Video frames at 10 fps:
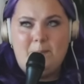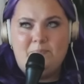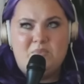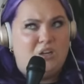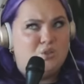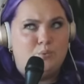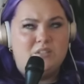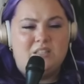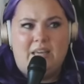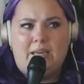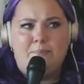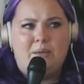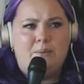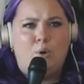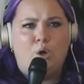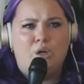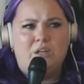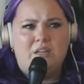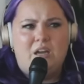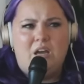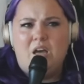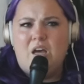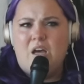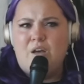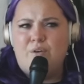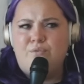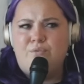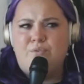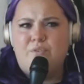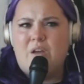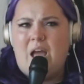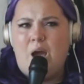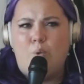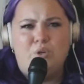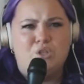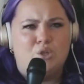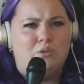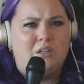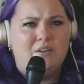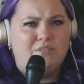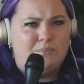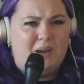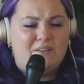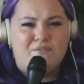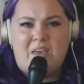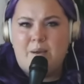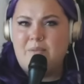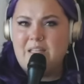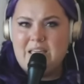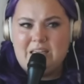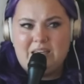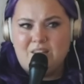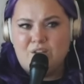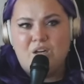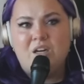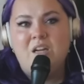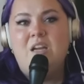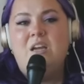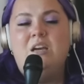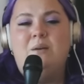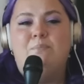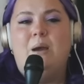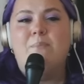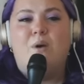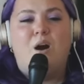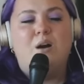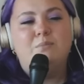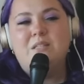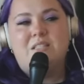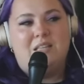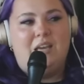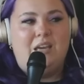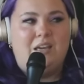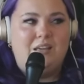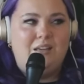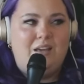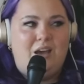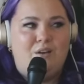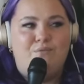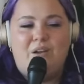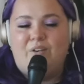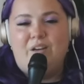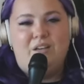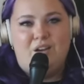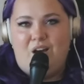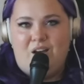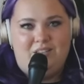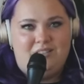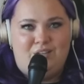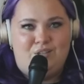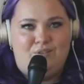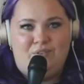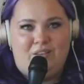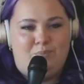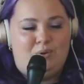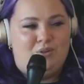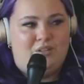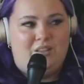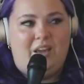Touch wasn't like a big part of how we showed love in my family either. My mom is like a very not touchy-feely person.